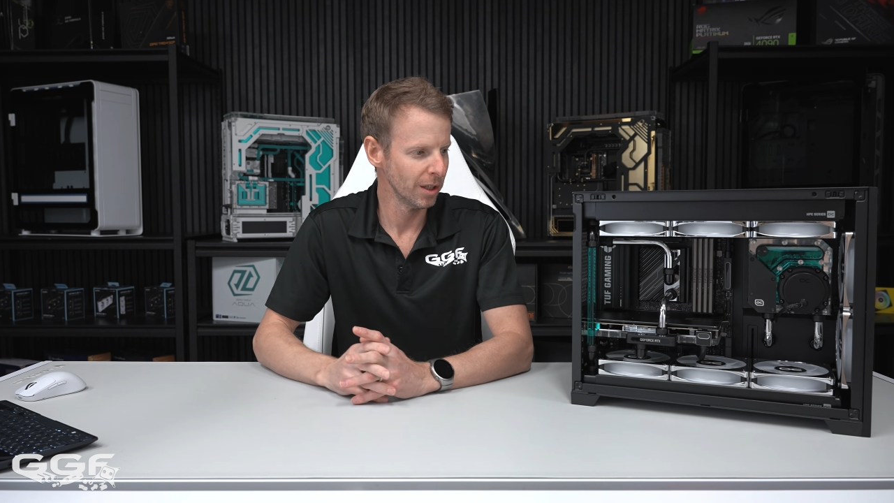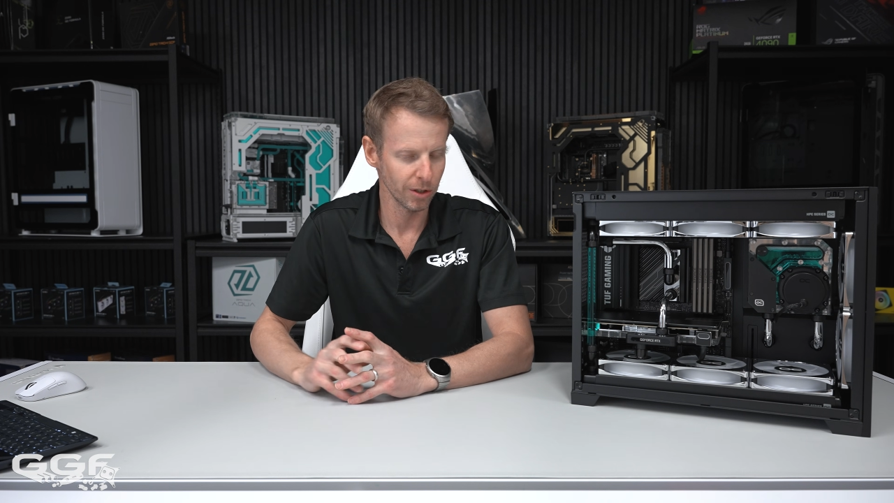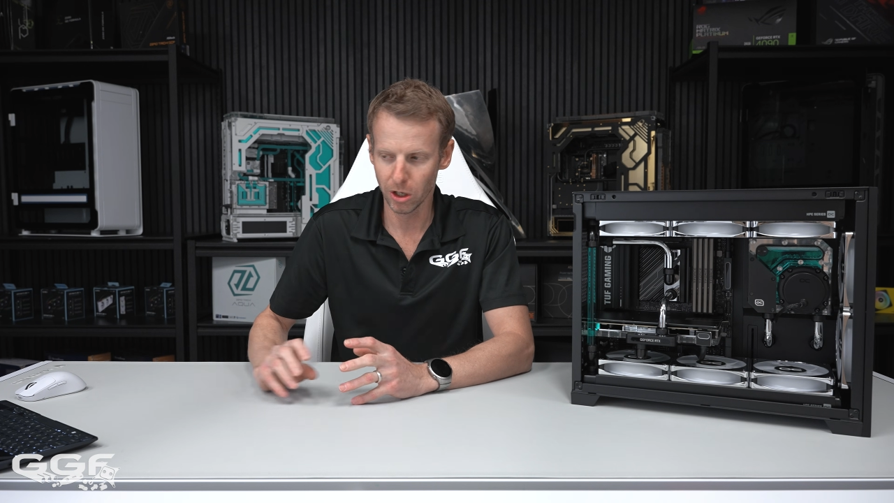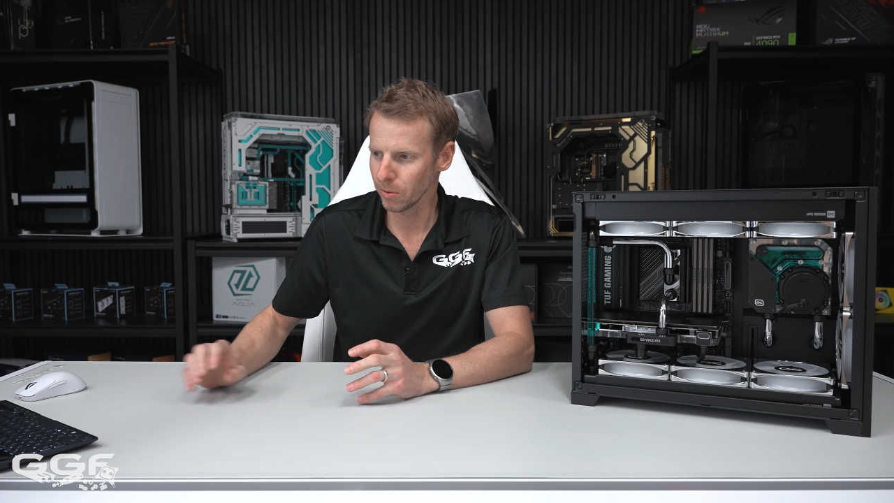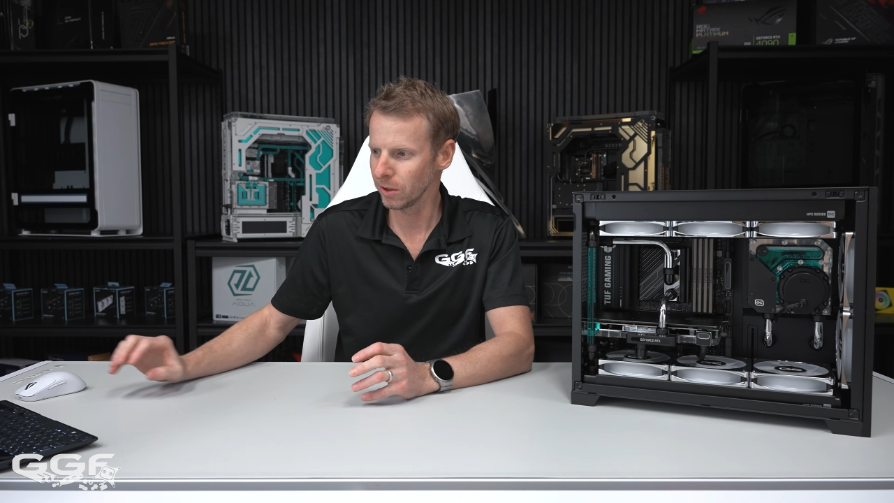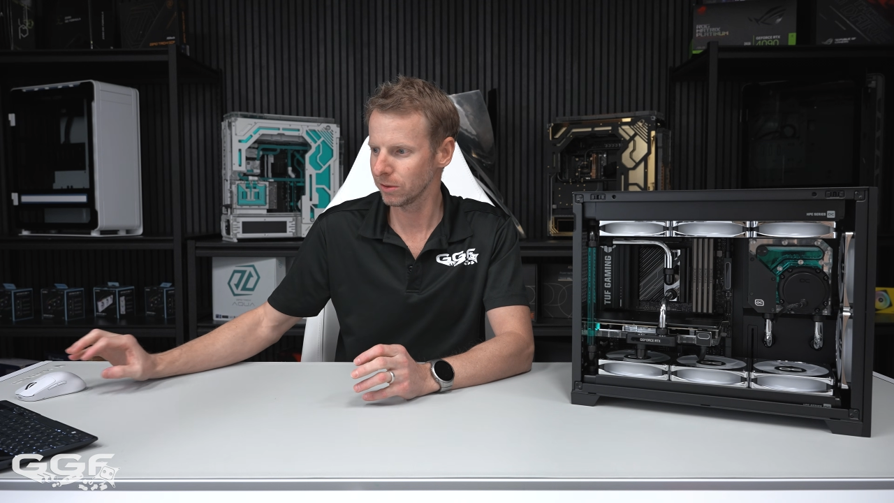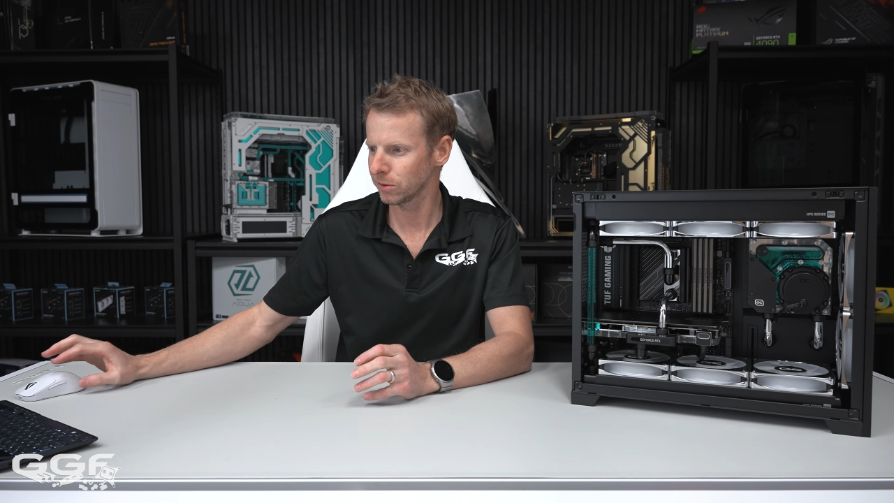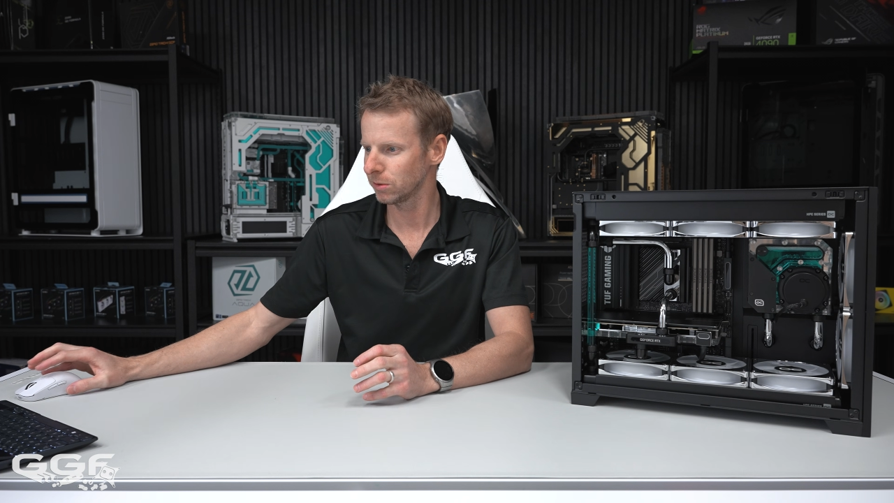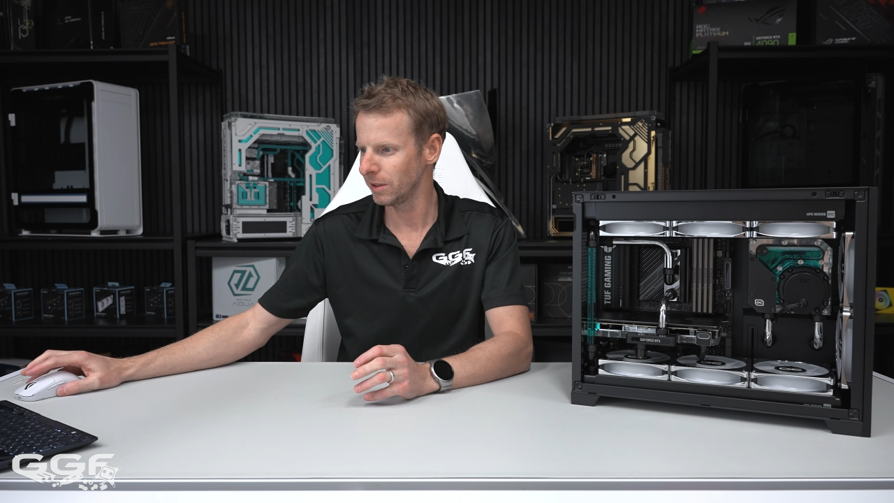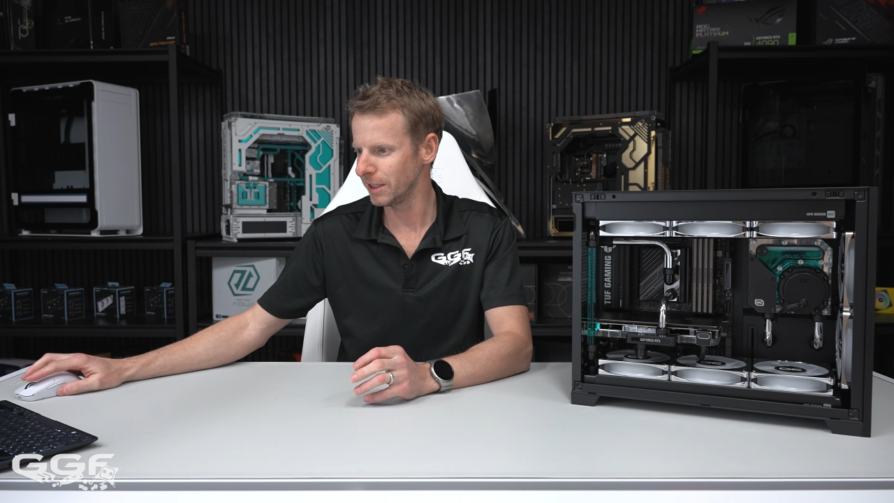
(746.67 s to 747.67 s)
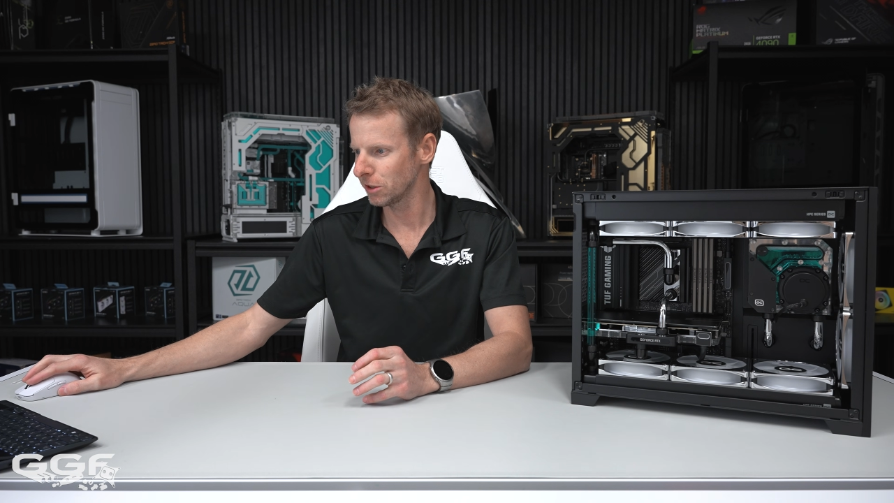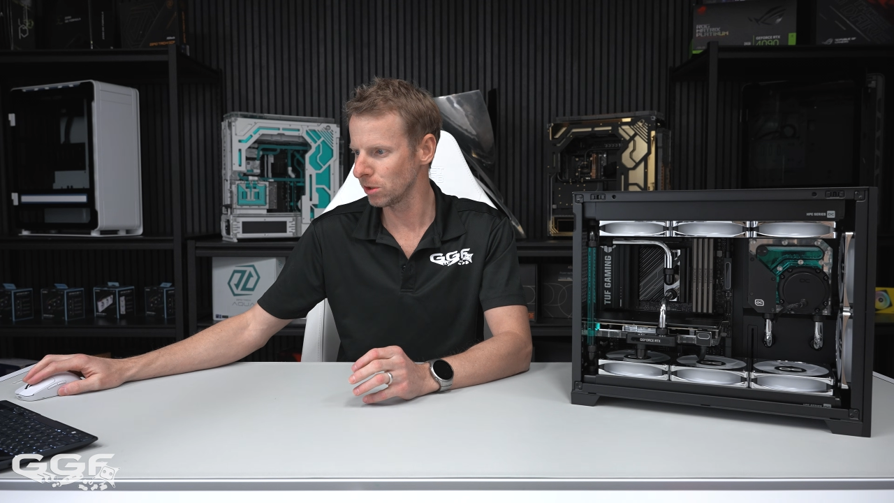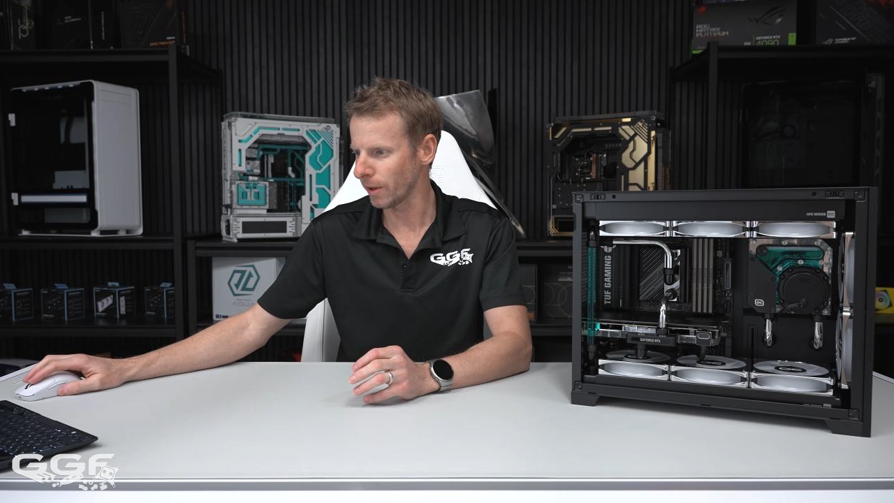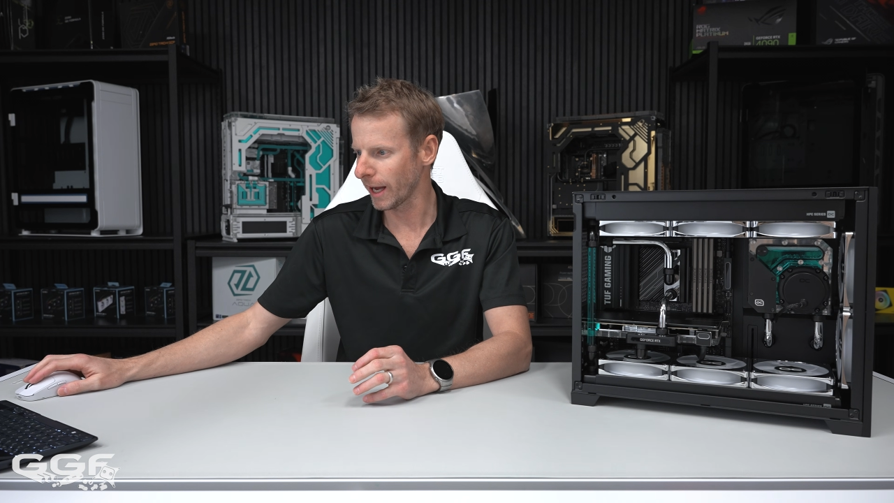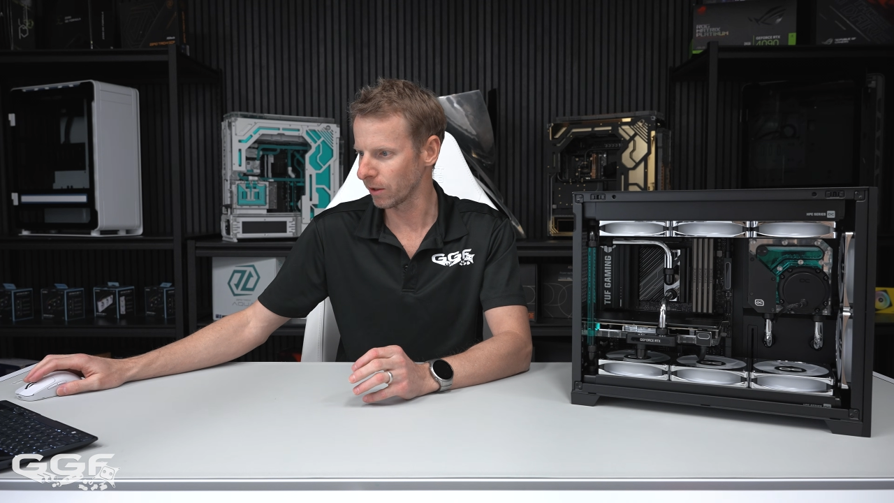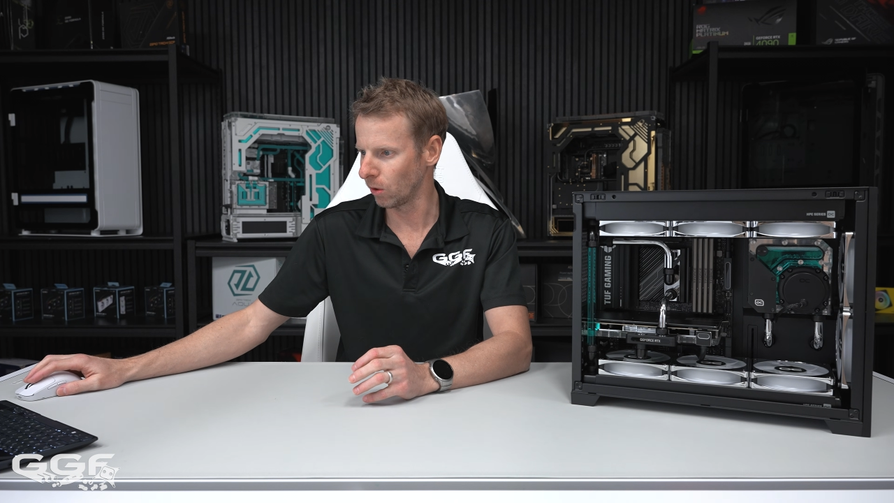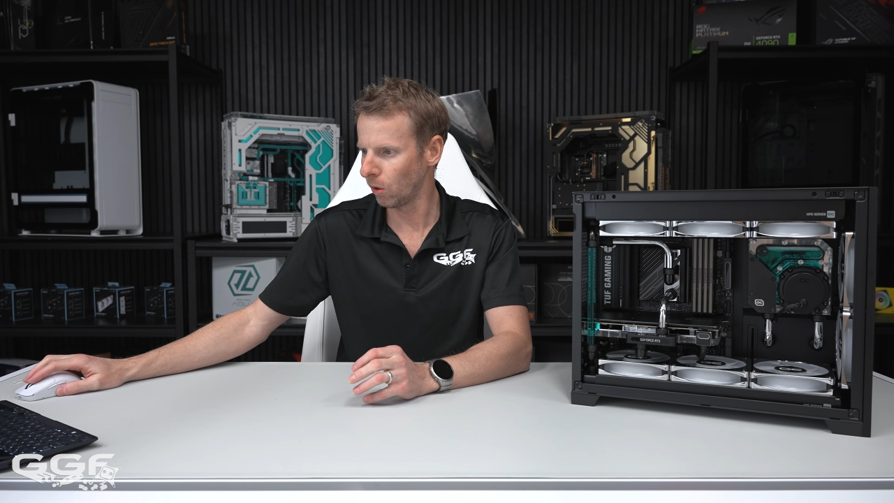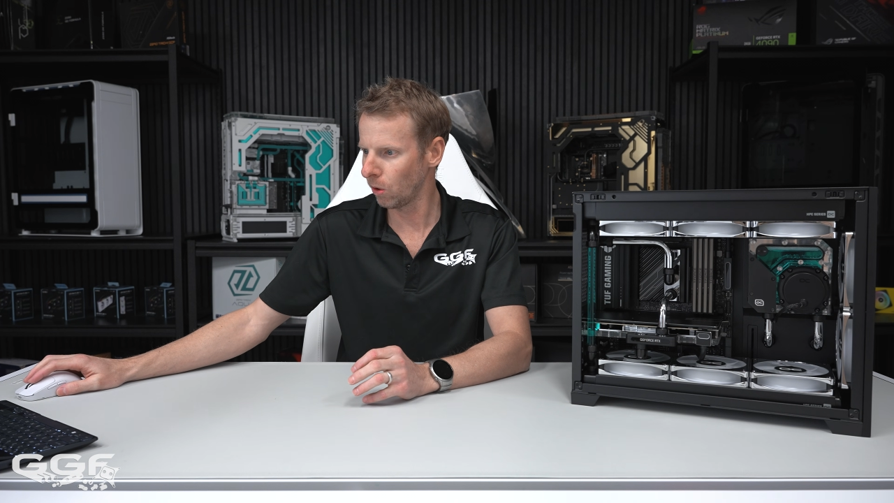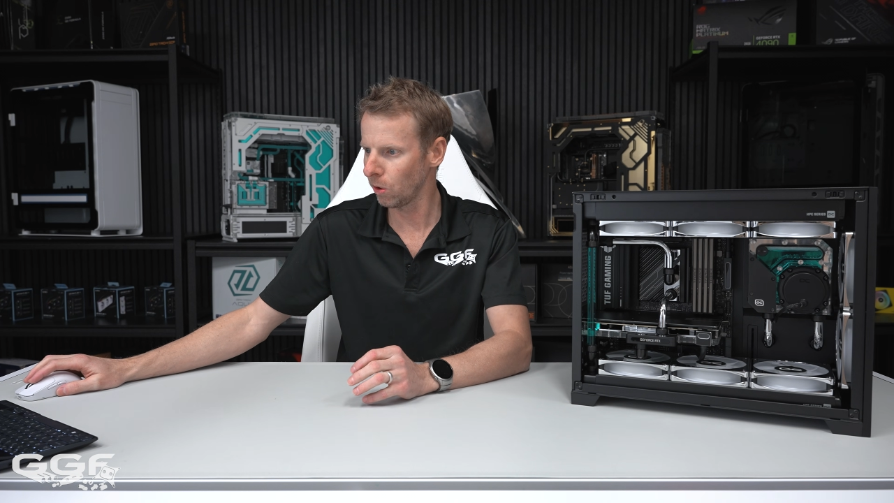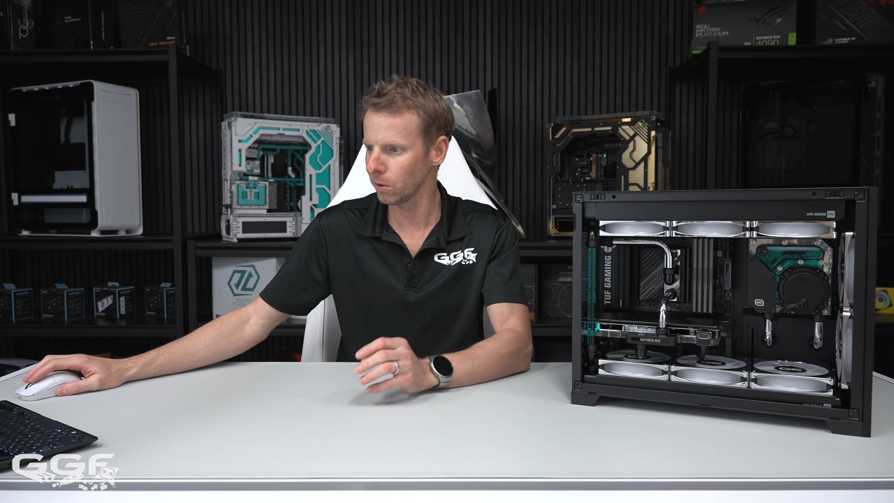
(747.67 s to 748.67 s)
no real issue at
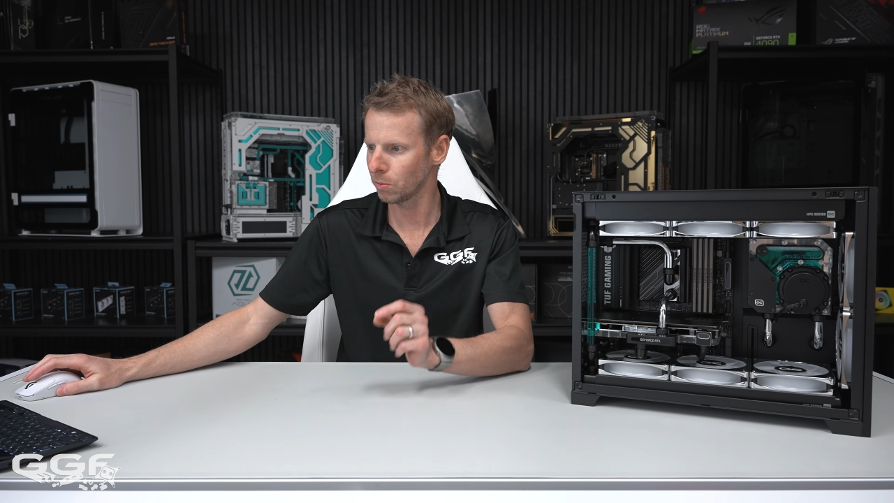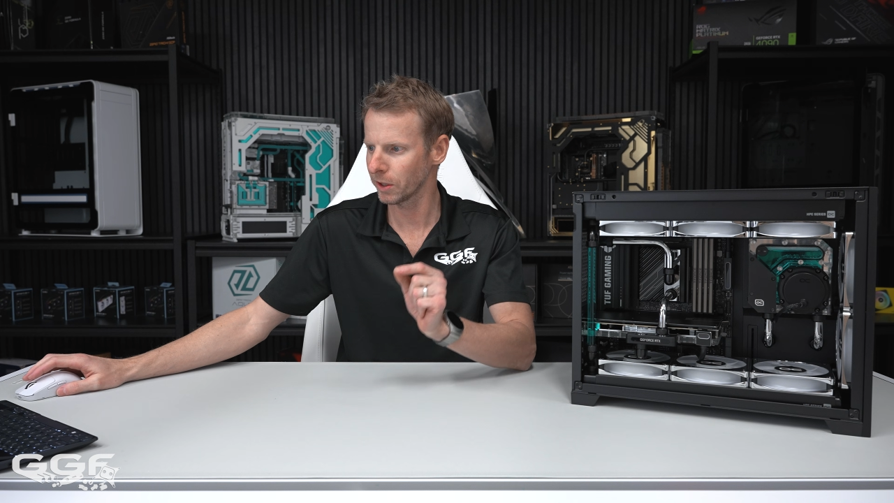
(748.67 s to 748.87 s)
all.